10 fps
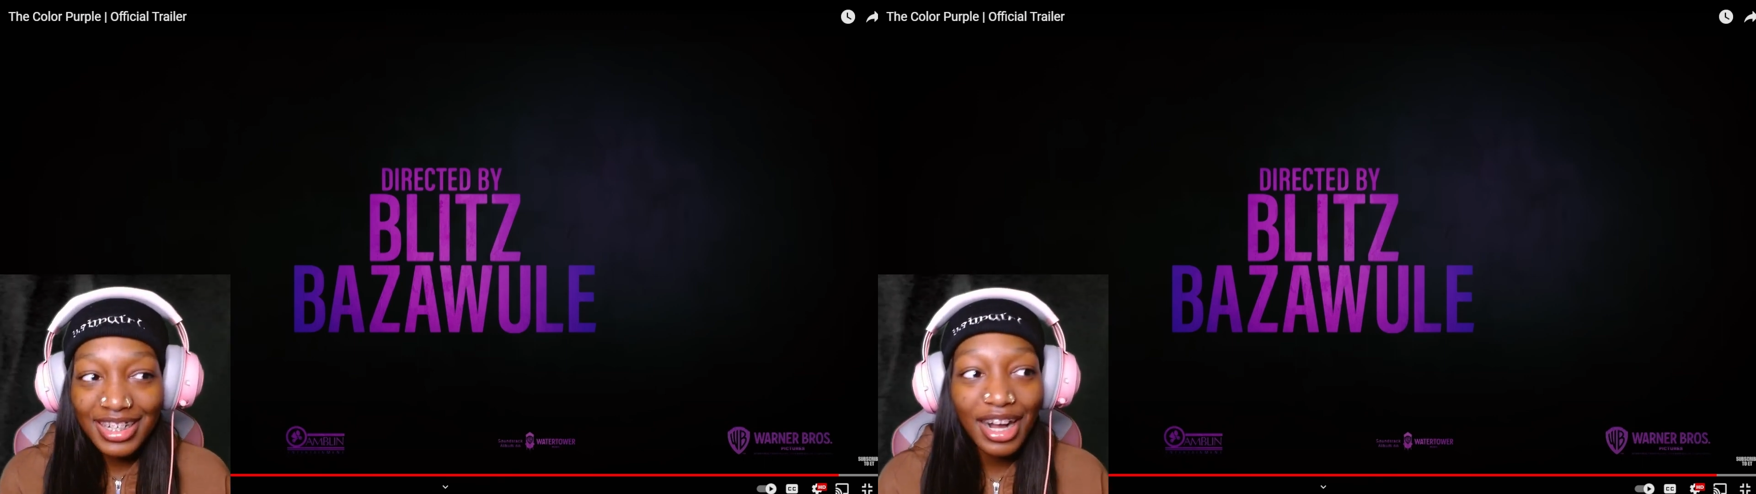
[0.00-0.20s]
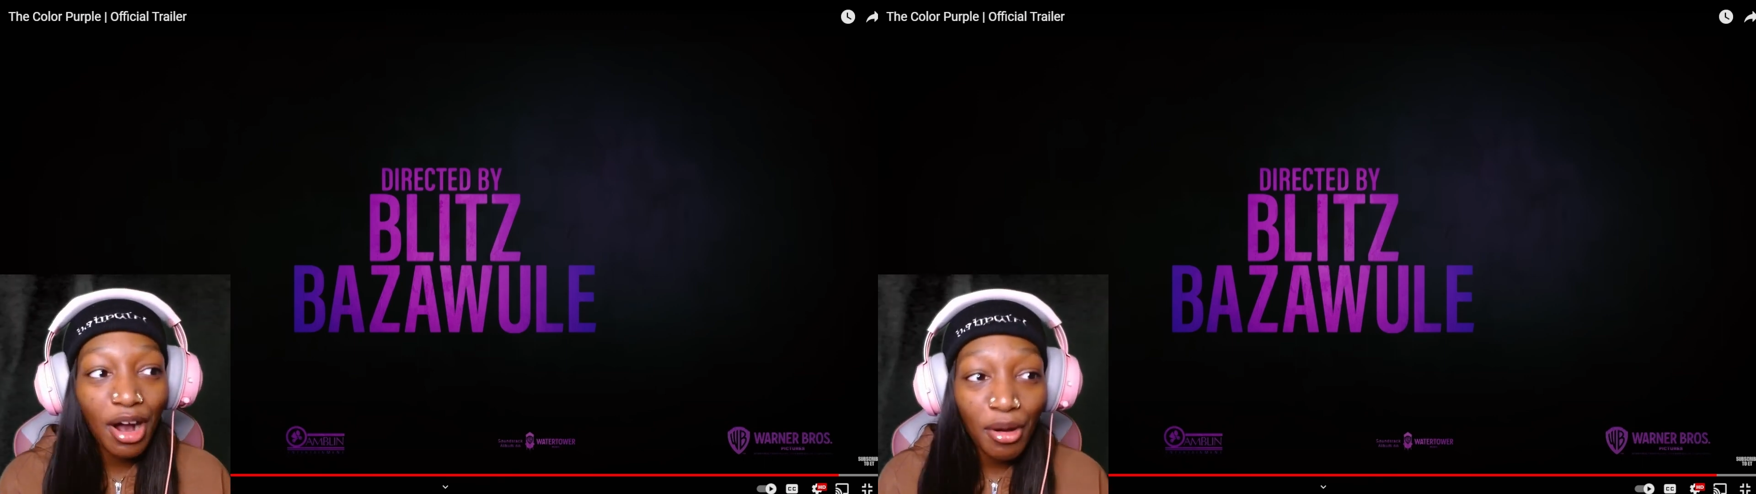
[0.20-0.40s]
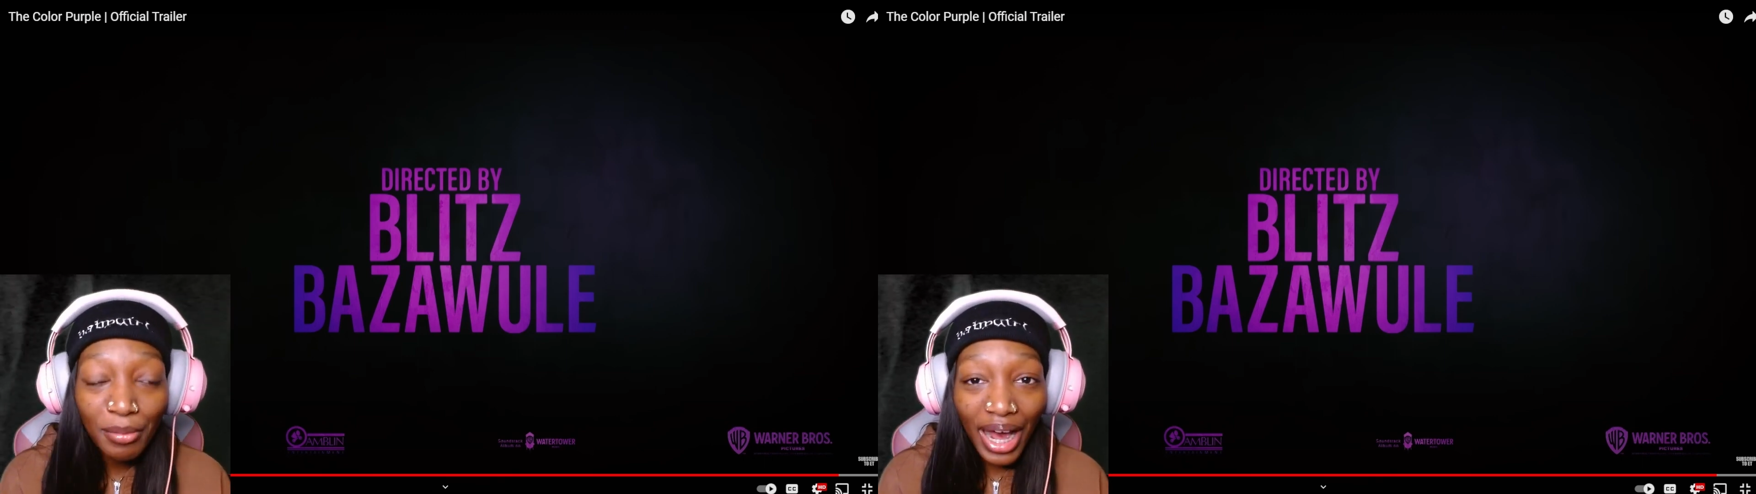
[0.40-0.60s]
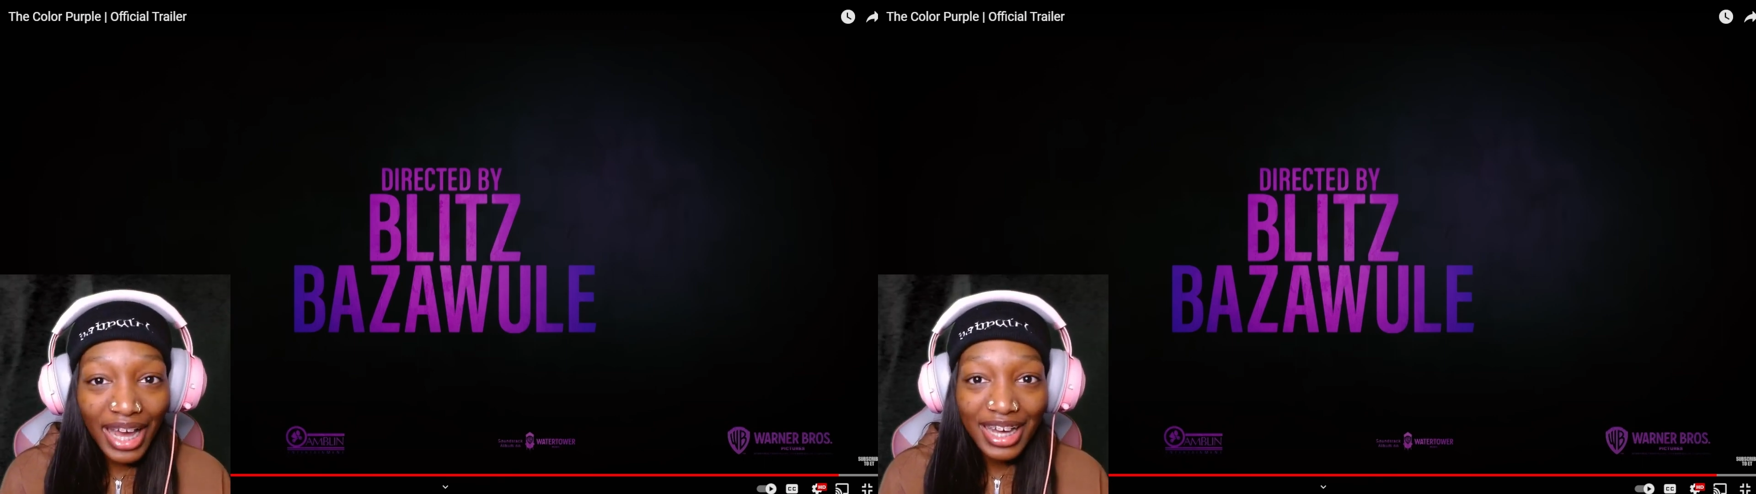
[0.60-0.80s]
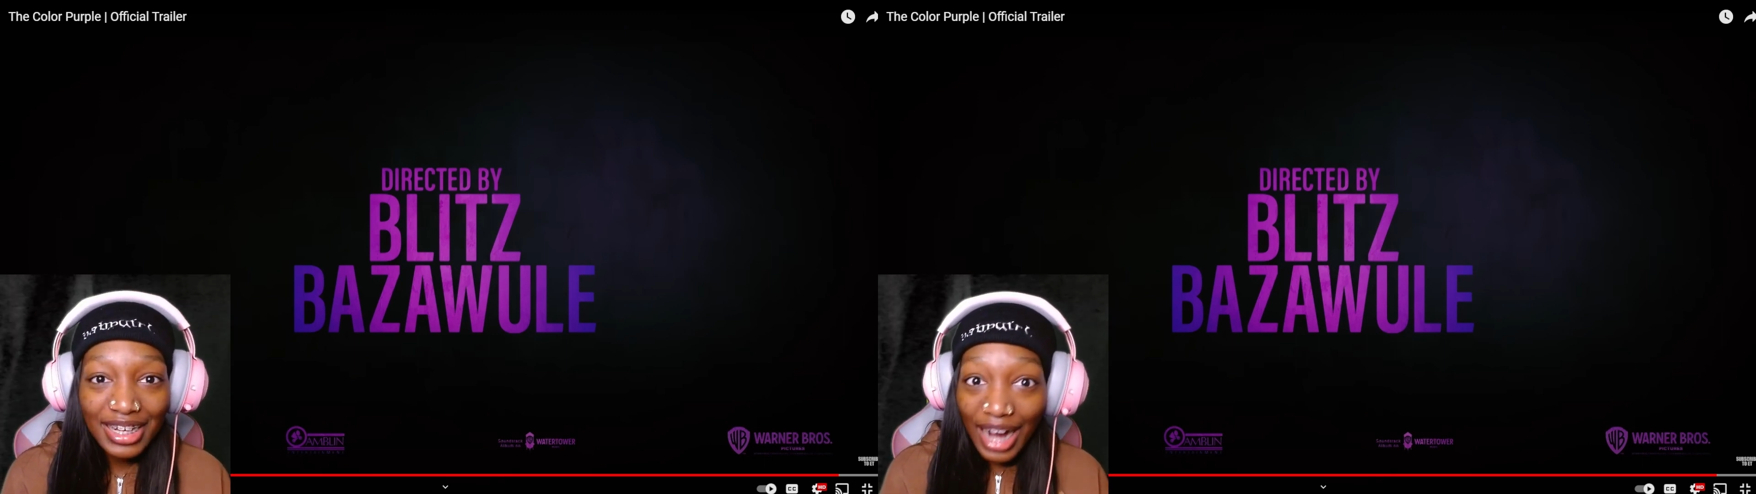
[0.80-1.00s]
Oh
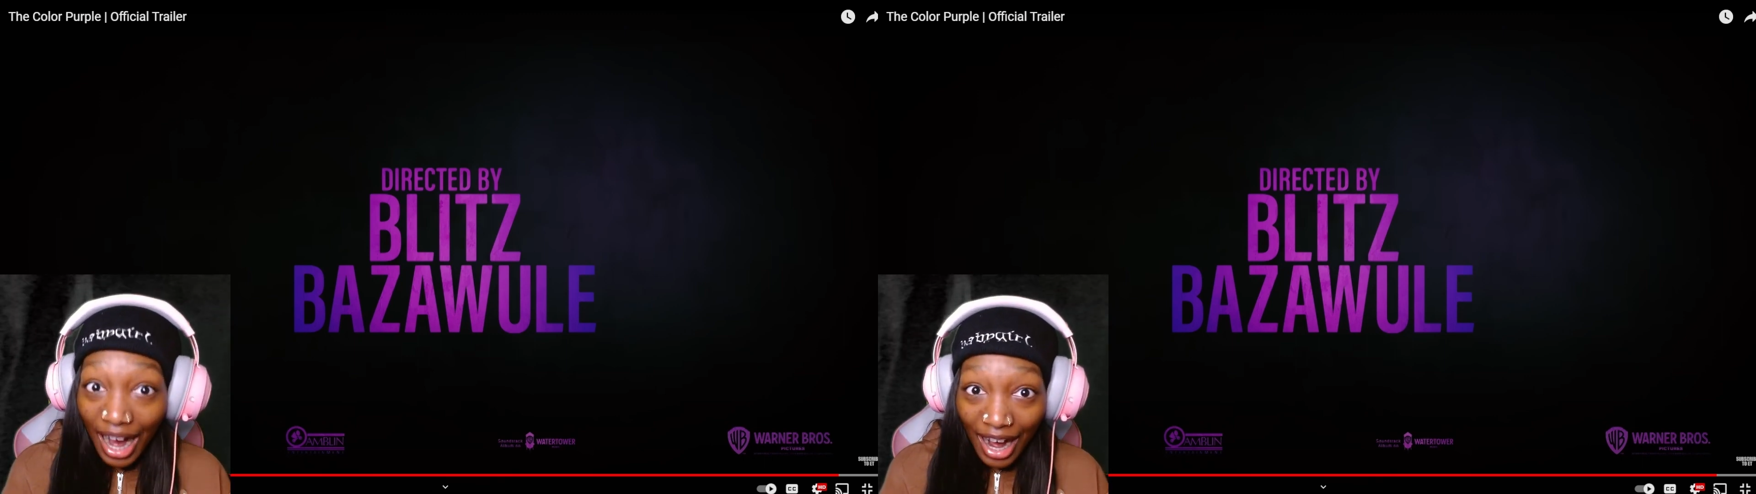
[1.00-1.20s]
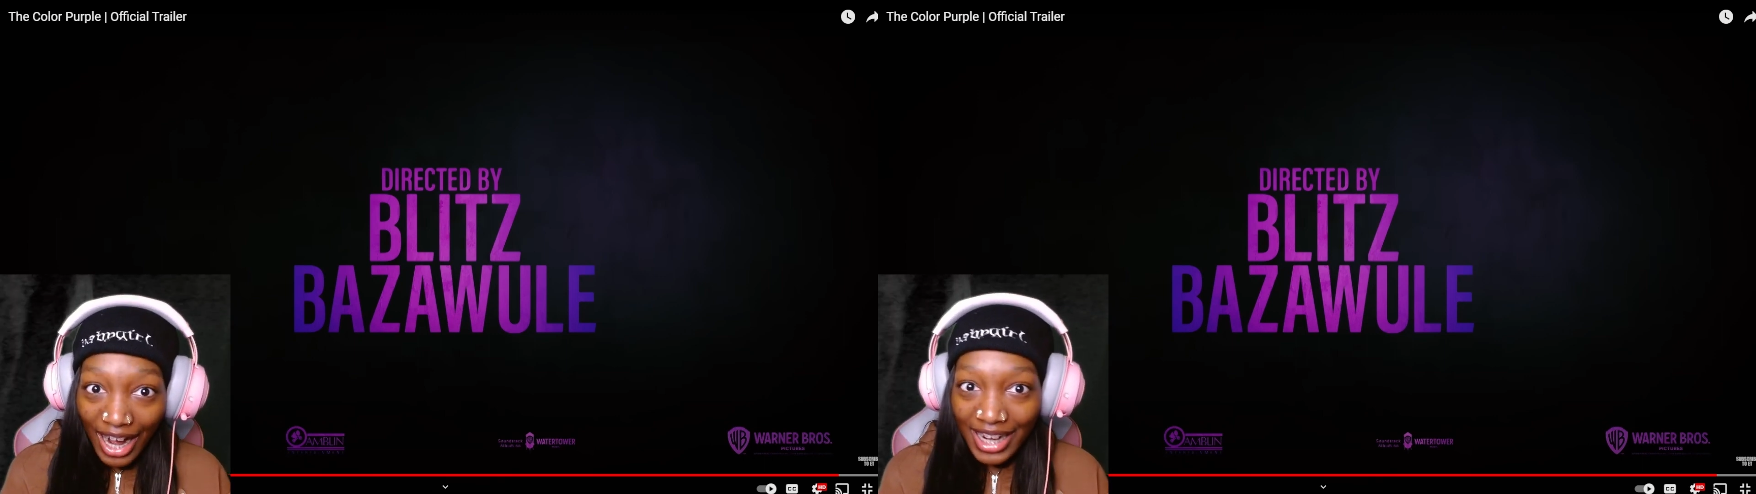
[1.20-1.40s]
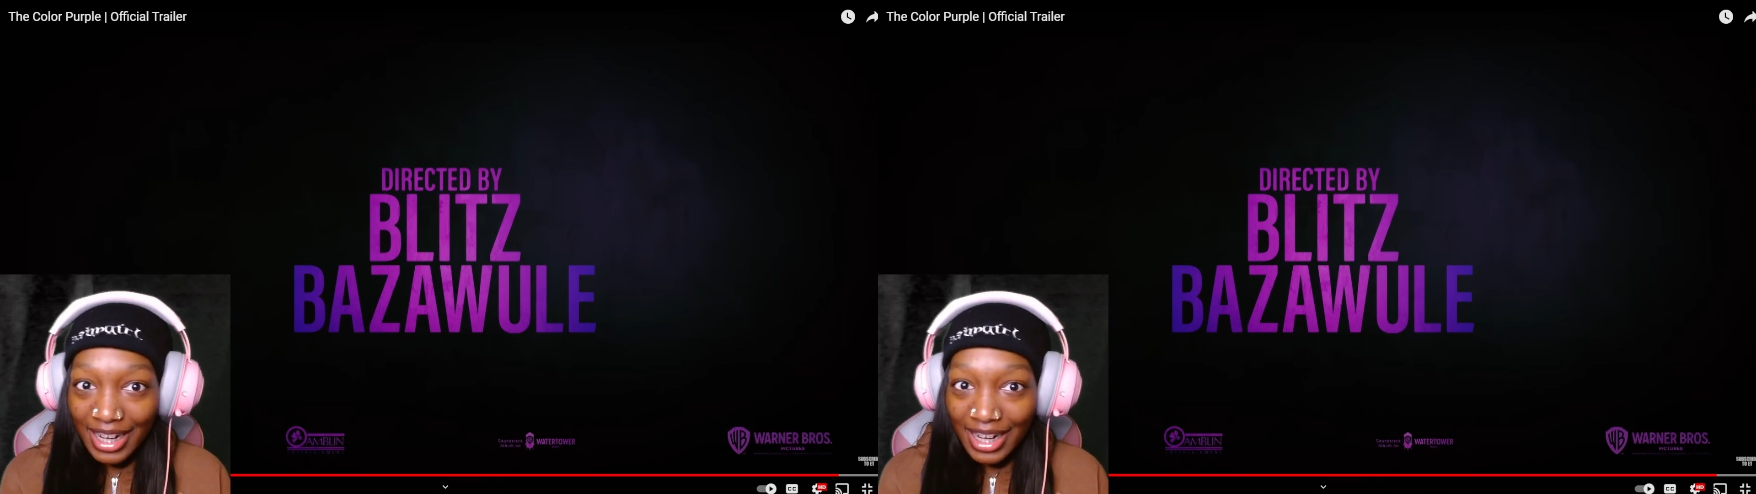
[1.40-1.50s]
my god,